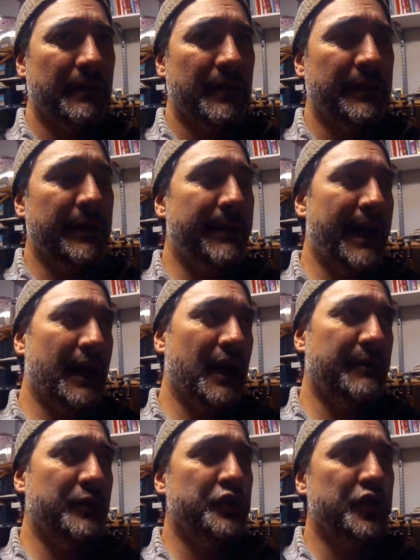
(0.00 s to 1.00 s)
Let me back
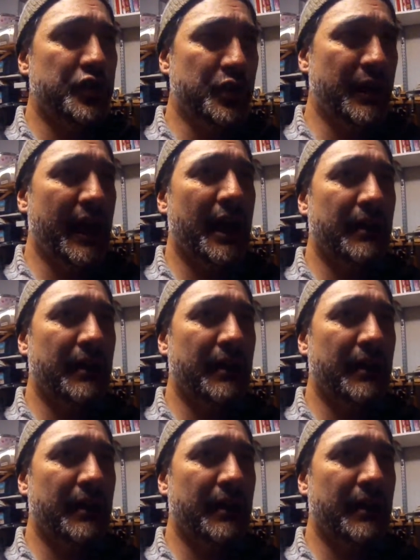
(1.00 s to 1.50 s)
up. You should do that